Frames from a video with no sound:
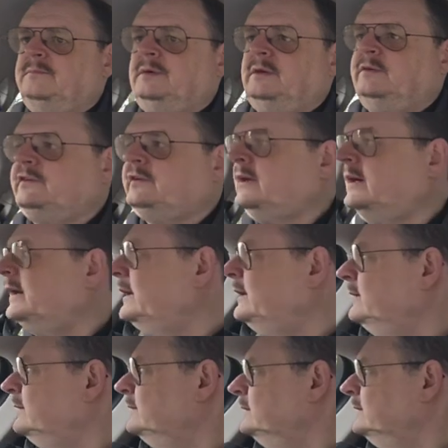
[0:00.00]
BlueSky.
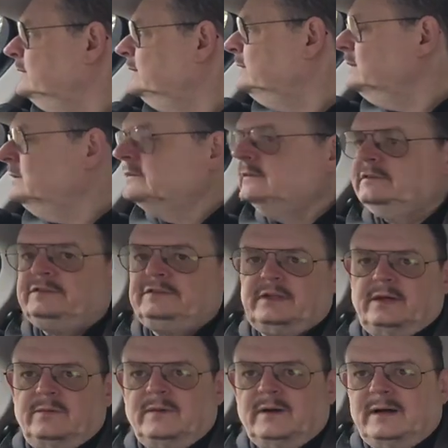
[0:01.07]

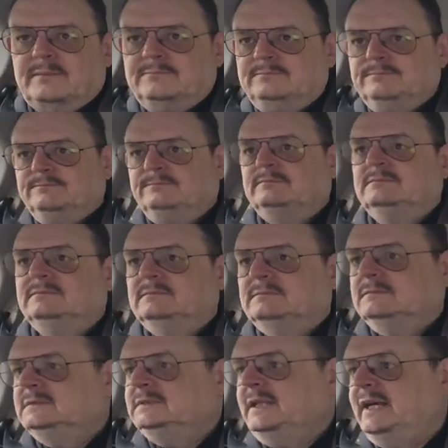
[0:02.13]
So,
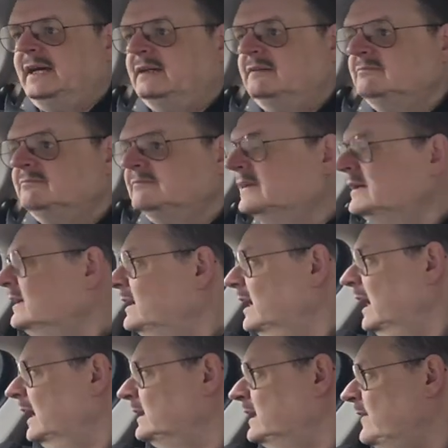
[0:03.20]
yeah,
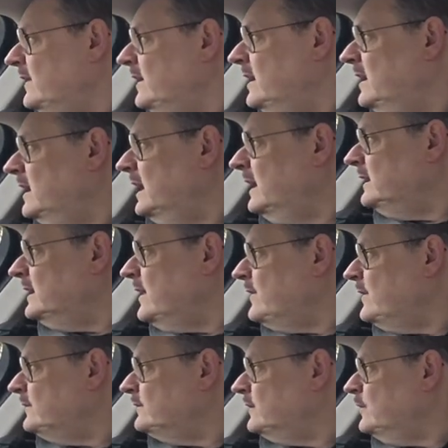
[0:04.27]

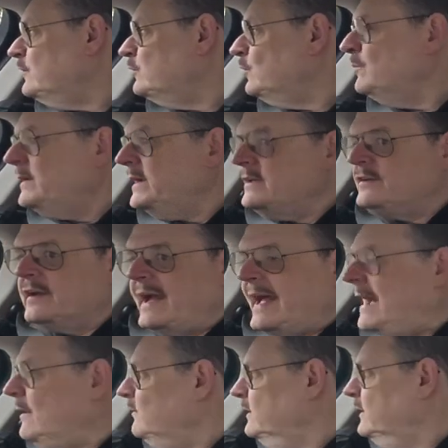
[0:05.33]
another social media
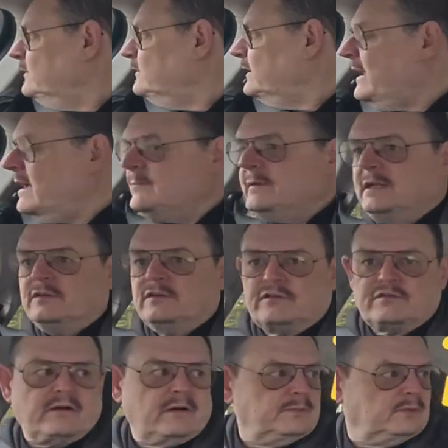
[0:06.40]
outlet to get me into
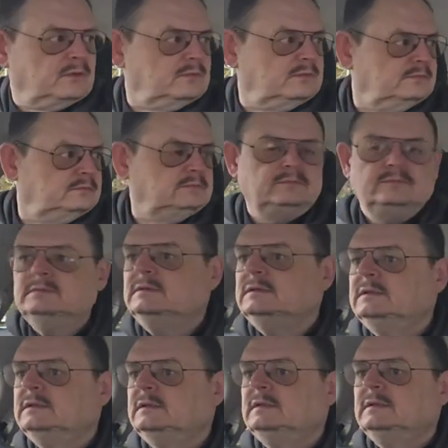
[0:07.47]
trouble.
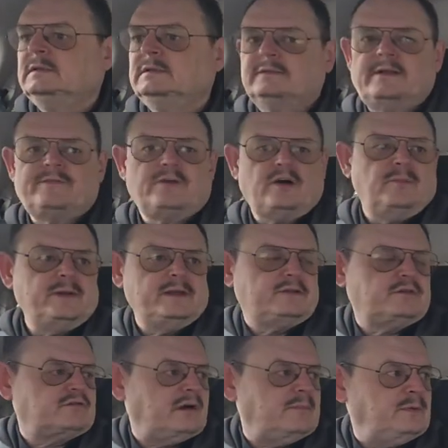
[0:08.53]
They've got me
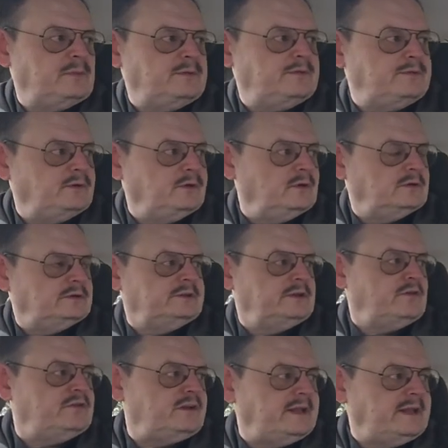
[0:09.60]
into trouble before,
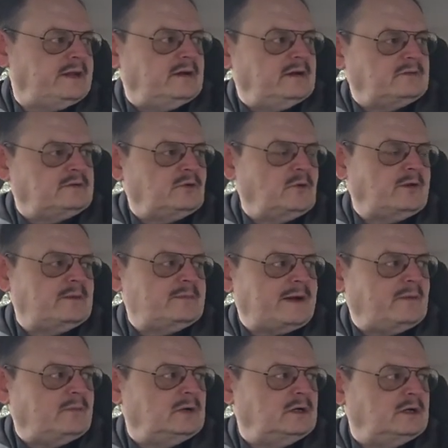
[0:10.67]
usually talking
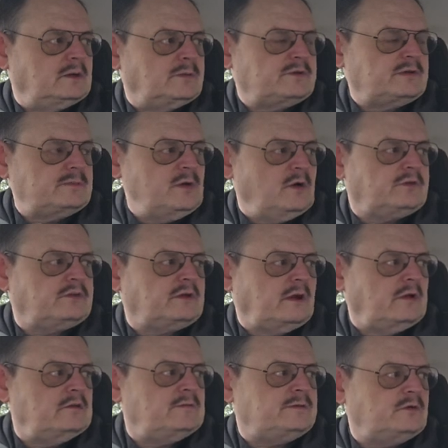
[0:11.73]
about work, which I'm not
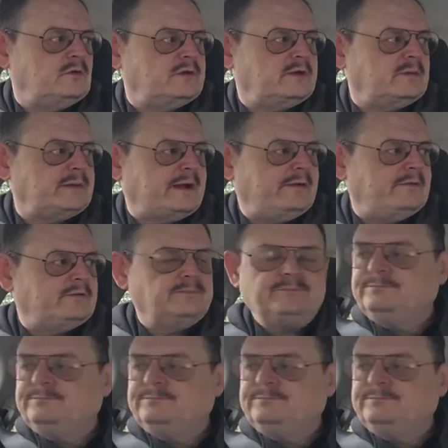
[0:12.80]
going to be talking about.